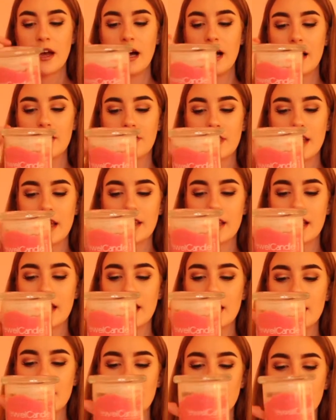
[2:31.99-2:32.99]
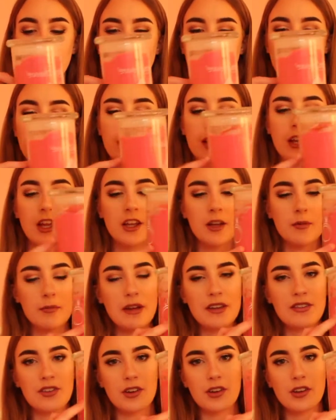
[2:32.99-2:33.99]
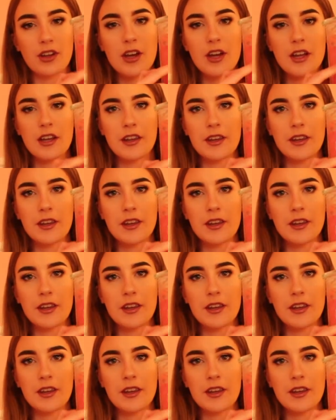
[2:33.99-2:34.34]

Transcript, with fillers: and then in the middle